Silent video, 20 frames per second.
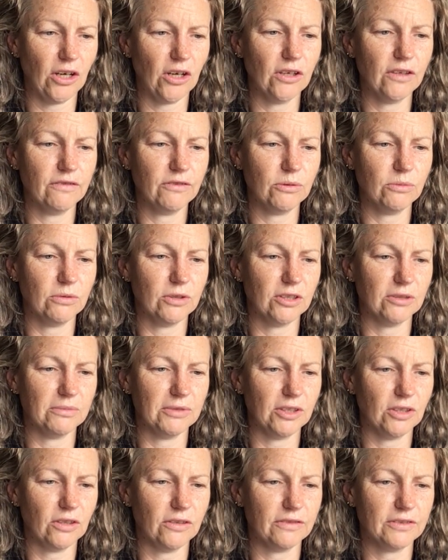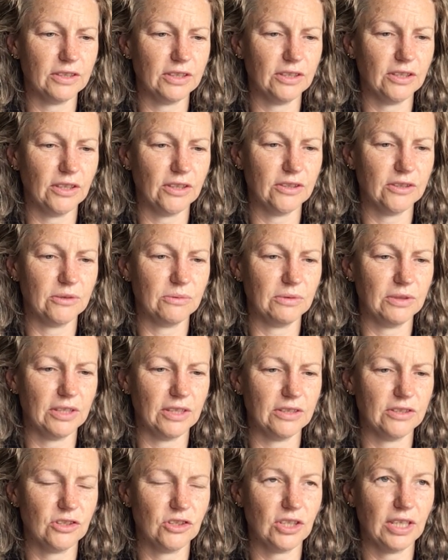overwhelm that often goes with
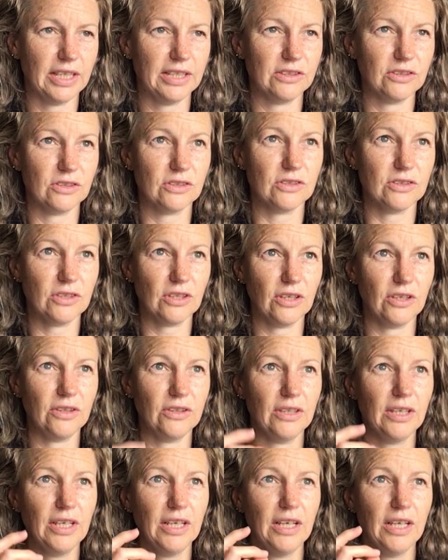those changes. So,